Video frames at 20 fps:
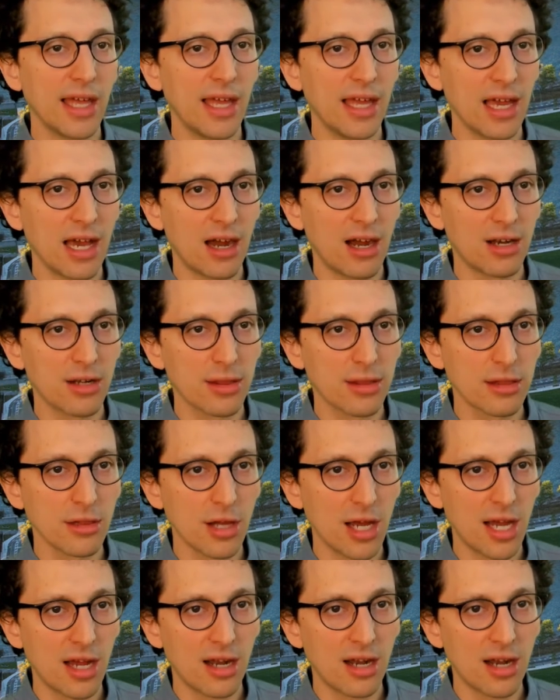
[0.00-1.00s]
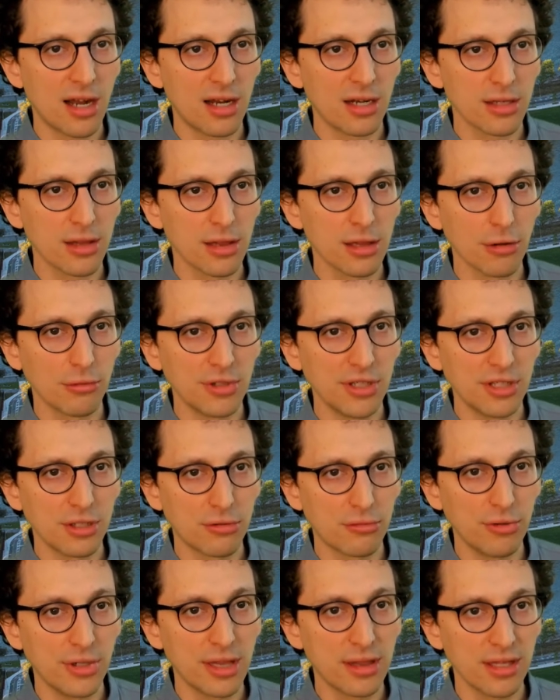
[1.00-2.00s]
are slowly
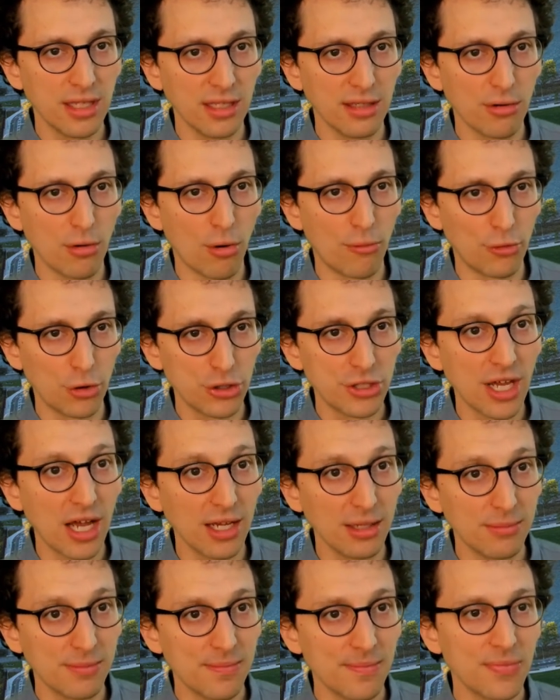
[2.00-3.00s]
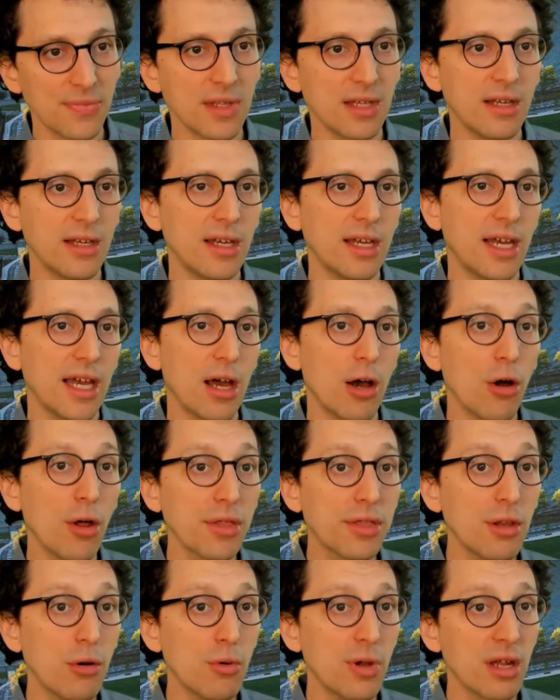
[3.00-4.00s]
decreasing over time.
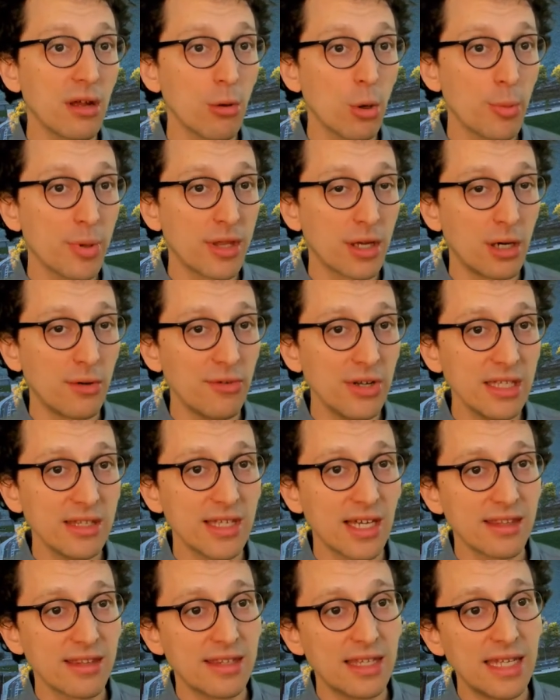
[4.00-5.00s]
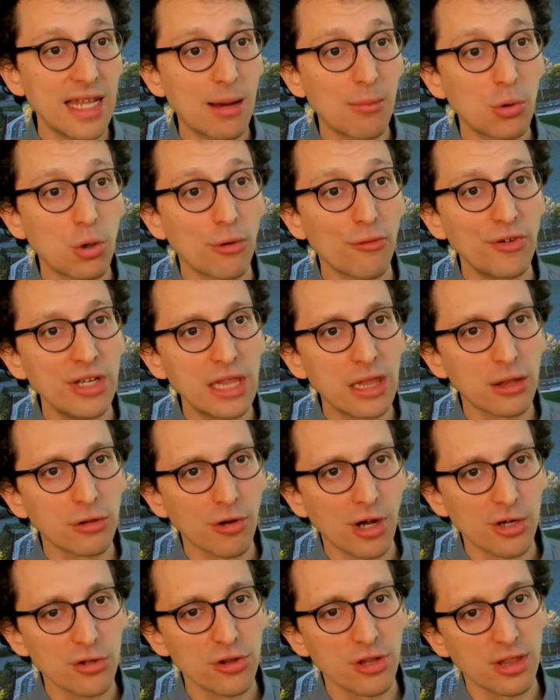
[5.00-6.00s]
Also, we are observing that the number of
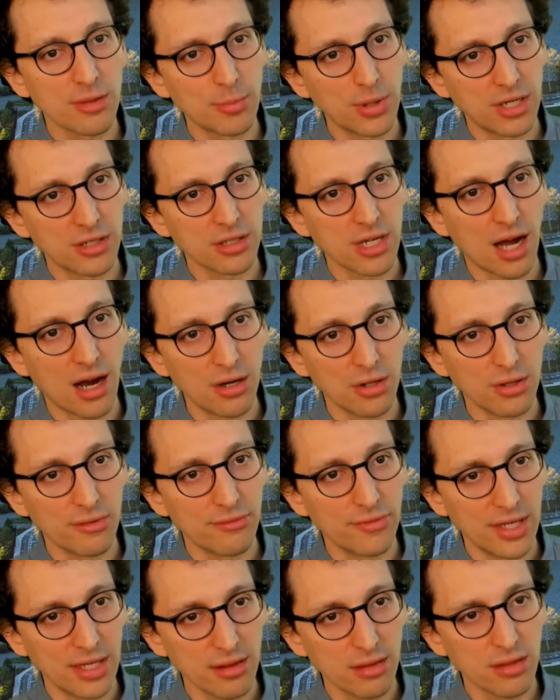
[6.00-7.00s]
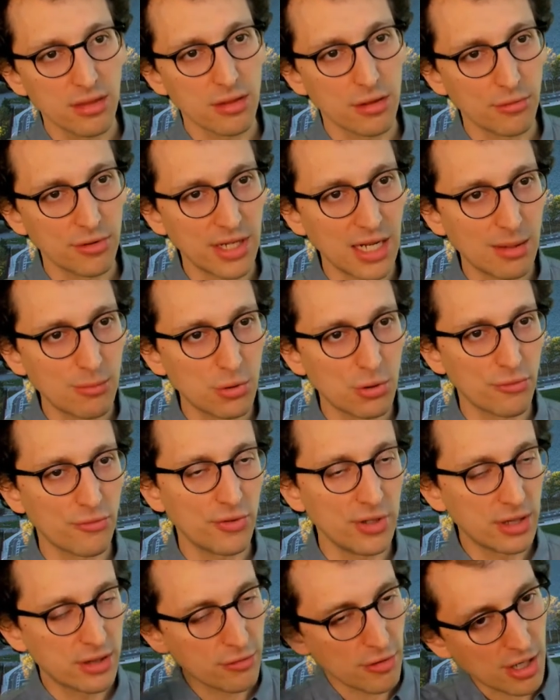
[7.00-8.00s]
instructions per card event, so the number of
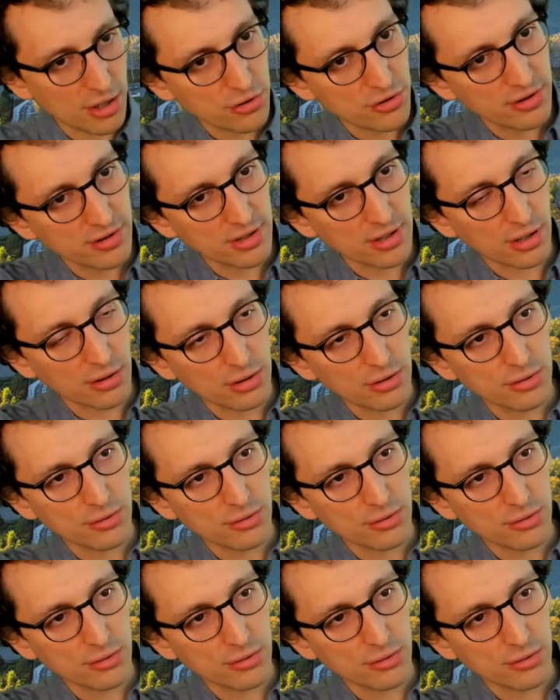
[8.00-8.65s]
instructions that are